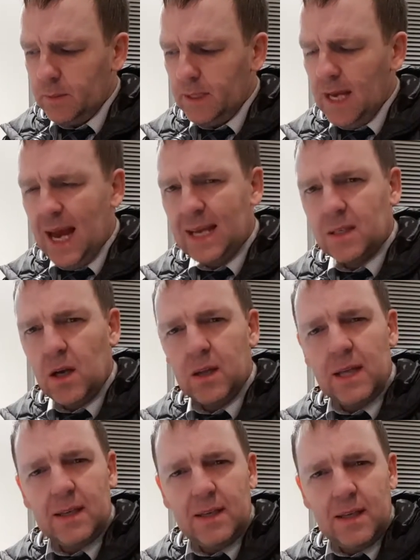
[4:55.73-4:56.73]
Yeah, it's got
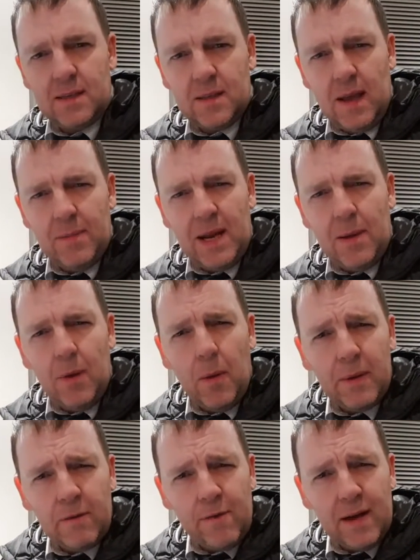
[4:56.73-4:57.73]
like this. I mean, I'm not a
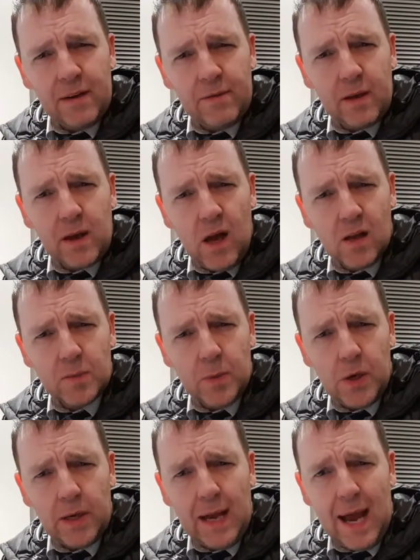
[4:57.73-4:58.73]
big fan of the
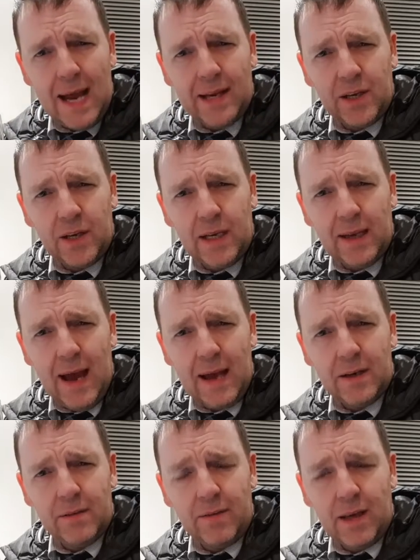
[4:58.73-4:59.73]
Carlsberg and Heineken kind
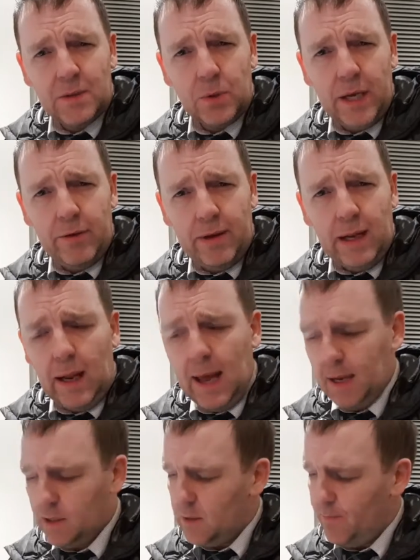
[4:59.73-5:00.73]
of things, but he really
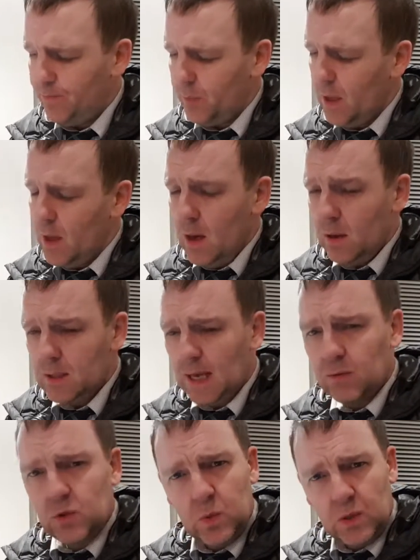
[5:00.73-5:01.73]
likes them because I
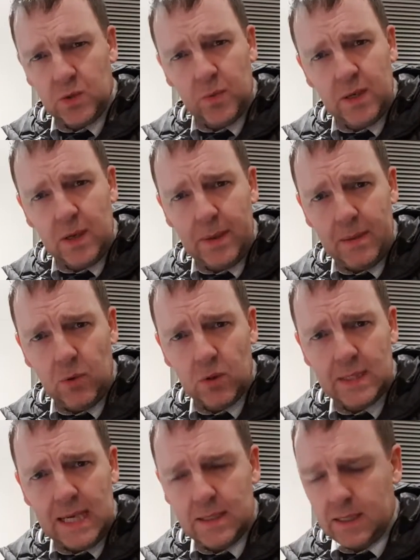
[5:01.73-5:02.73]
just want something a bit more
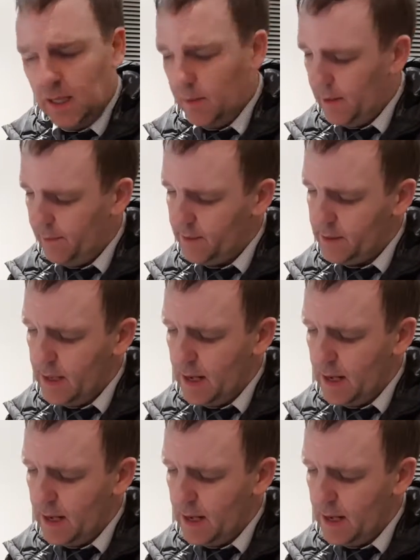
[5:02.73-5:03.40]
zesty and a bit